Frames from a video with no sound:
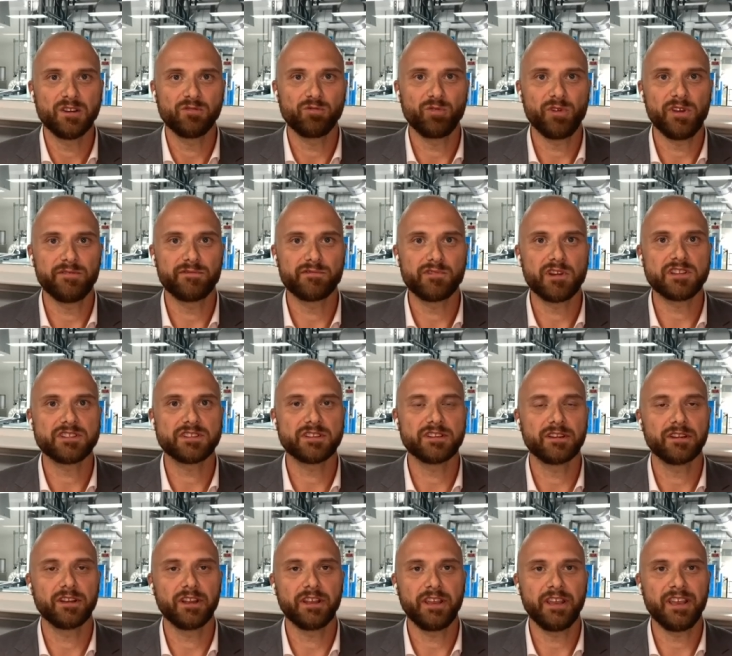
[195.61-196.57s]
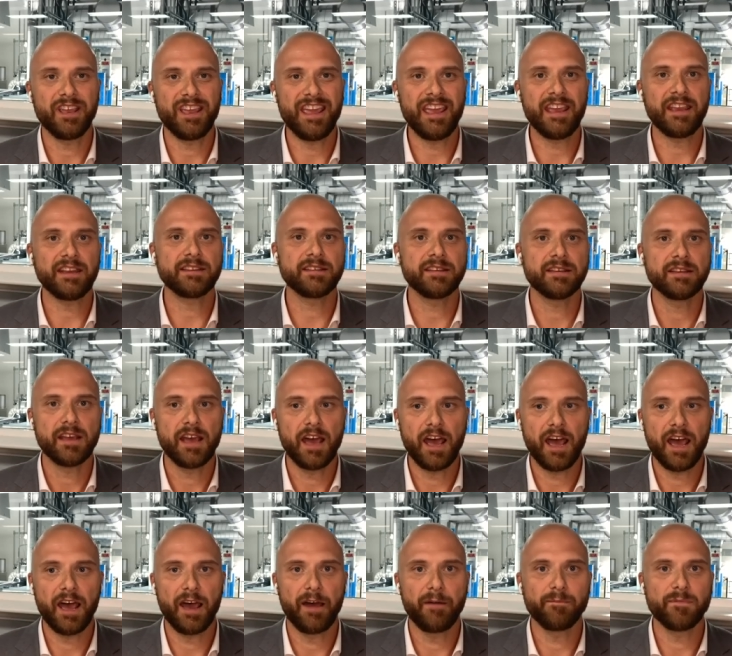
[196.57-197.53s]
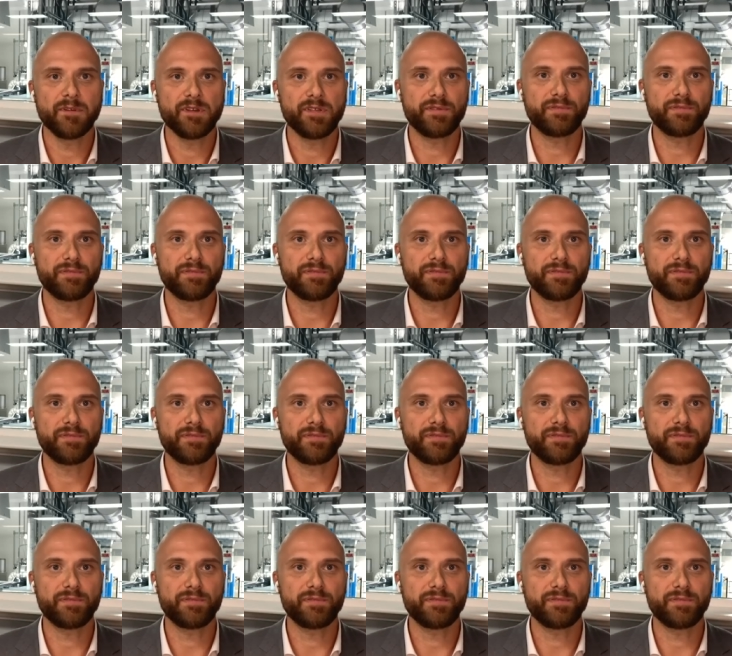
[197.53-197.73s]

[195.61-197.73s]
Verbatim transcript: we've recently inked um,